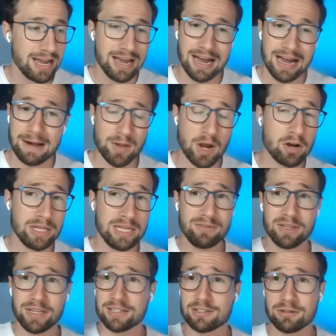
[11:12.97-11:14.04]
Um, I'll leave a
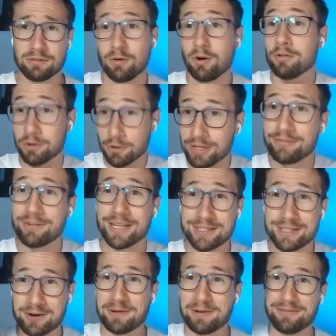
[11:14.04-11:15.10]
link to, you'll leave a link
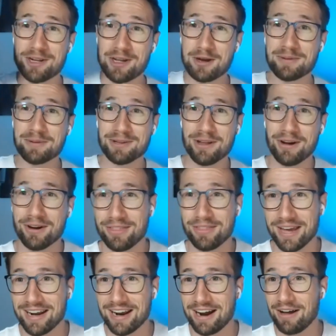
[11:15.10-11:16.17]
to a video below
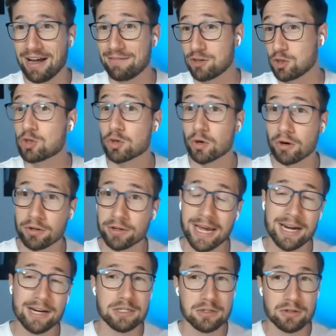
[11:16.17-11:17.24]
that I'll have a tutorial on how
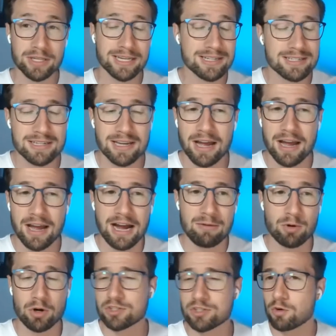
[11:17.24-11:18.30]
to do this. Uh,
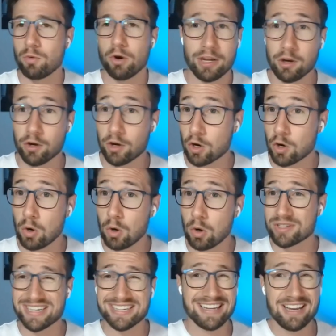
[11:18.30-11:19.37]
we're also working on a course
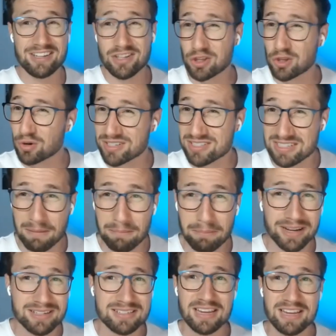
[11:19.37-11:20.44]
that takes you through it step by
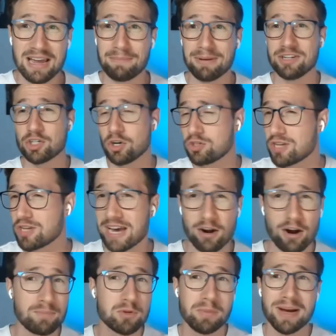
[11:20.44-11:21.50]
step and shows you how to
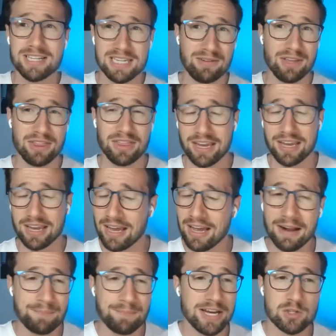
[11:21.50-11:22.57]
optimize everything
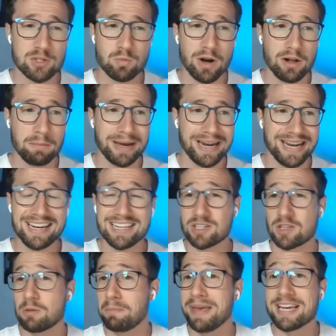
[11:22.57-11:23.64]
as well. But it is
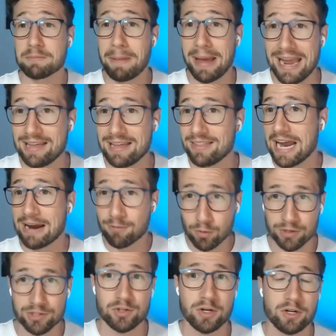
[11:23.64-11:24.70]
the biggest pain that
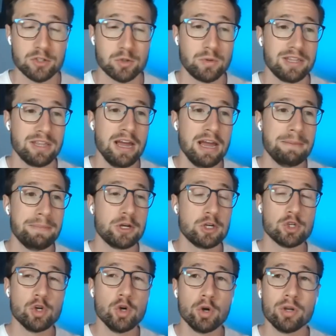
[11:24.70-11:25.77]
everyone struggles with because
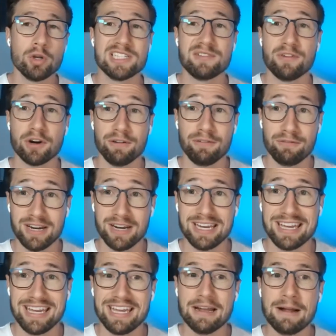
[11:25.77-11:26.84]
Google is very
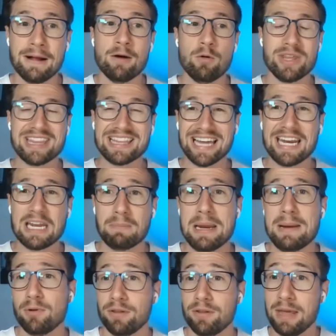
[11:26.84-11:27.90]
finicky with letting
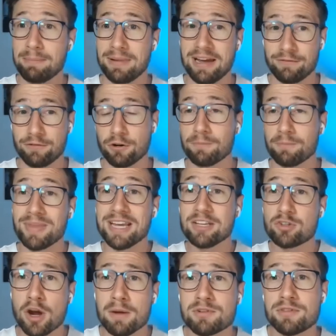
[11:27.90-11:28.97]
people on their platform in
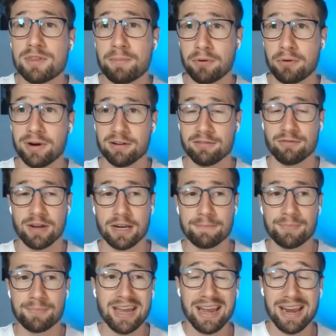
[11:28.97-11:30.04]
terms of the product feed.
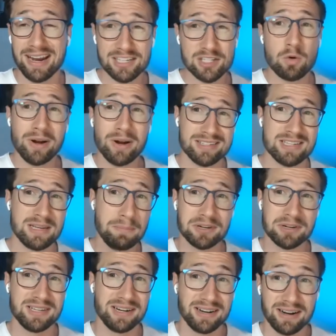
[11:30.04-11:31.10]
It is quite simple to
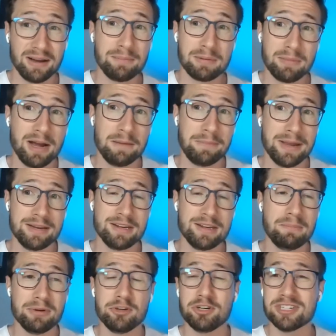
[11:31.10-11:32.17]
set it up, in my opinion,
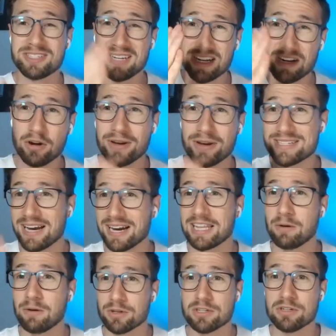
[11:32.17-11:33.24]
but you just need to know exactly
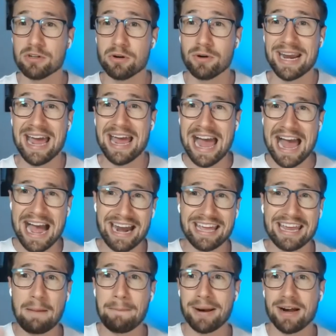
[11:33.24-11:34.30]
what to do and how to
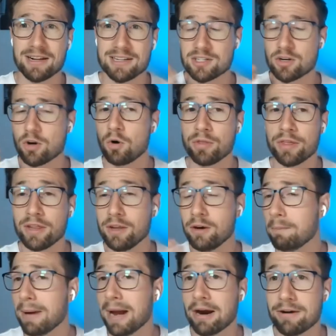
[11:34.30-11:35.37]
get past all the little
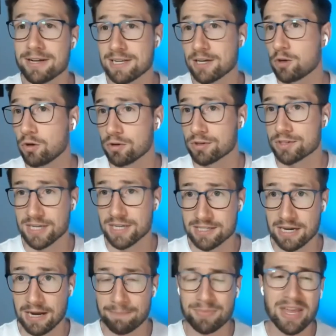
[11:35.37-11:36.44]
barriers that Google sets
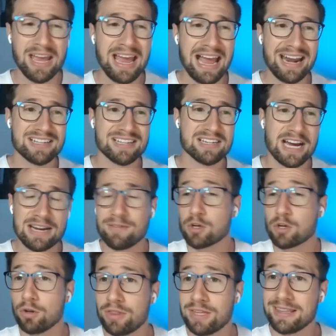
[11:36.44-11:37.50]
up. And it's kind of a
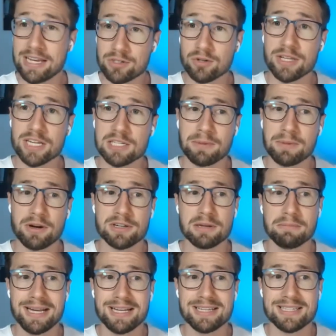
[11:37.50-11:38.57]
good thing they do this because it
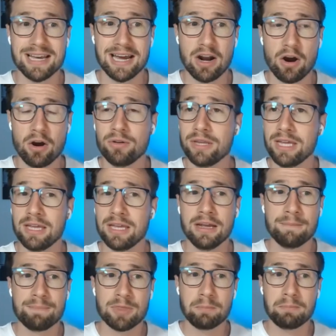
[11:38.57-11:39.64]
means that only
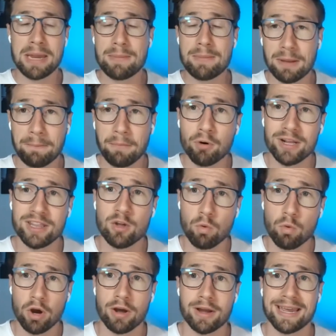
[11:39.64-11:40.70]
people that put in the
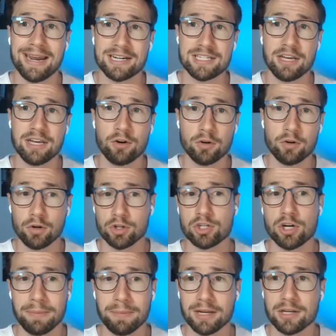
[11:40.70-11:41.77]
work can actually get on Google
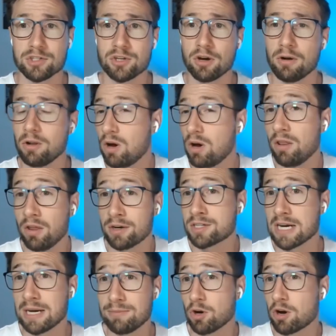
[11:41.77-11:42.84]
Shopping. So a lot of
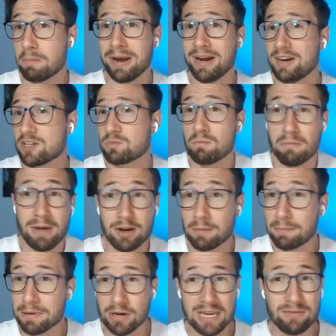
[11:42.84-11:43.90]
time, your competitors might not
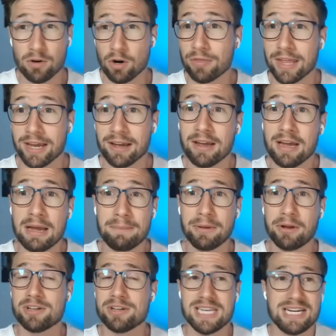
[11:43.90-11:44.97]
be even on there
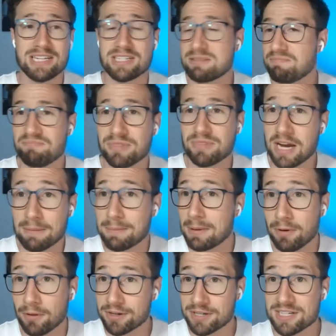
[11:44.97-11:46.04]
because they just can't be
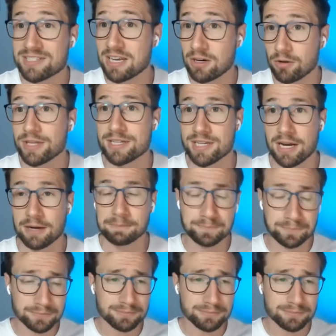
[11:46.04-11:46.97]
bothered to set all this up.